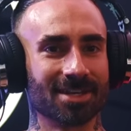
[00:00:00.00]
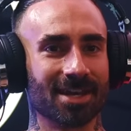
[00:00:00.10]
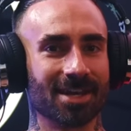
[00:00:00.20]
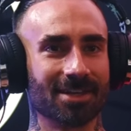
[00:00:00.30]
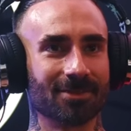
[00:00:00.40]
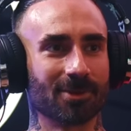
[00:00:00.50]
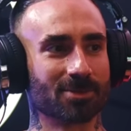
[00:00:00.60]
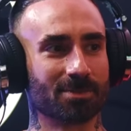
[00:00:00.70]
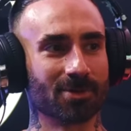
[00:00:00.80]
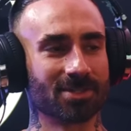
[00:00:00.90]
And
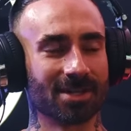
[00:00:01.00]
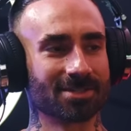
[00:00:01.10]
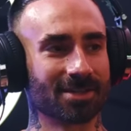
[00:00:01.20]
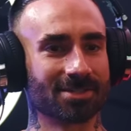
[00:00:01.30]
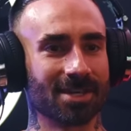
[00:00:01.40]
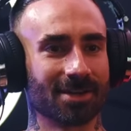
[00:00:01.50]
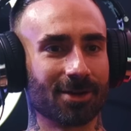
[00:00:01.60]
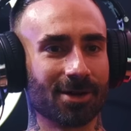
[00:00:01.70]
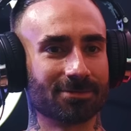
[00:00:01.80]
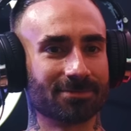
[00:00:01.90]
once Bro Science started taking
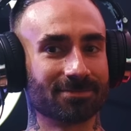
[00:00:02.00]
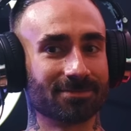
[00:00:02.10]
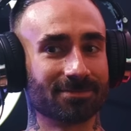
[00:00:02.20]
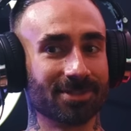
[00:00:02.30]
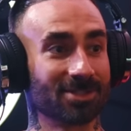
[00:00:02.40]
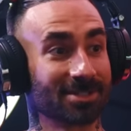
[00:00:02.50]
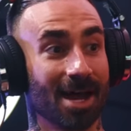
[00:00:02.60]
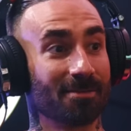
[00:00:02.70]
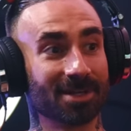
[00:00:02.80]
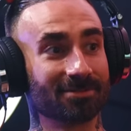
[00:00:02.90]
off, we just
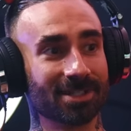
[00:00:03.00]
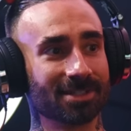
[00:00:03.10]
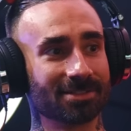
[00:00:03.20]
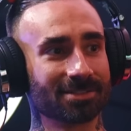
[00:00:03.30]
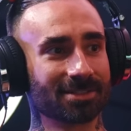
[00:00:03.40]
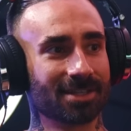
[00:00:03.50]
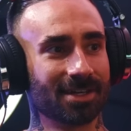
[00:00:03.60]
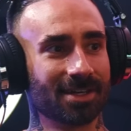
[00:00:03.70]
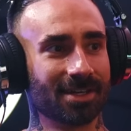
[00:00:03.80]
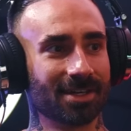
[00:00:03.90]
stopped making videos.
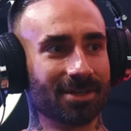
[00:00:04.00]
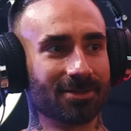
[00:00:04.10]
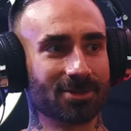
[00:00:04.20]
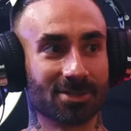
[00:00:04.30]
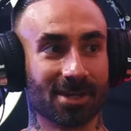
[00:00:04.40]
Just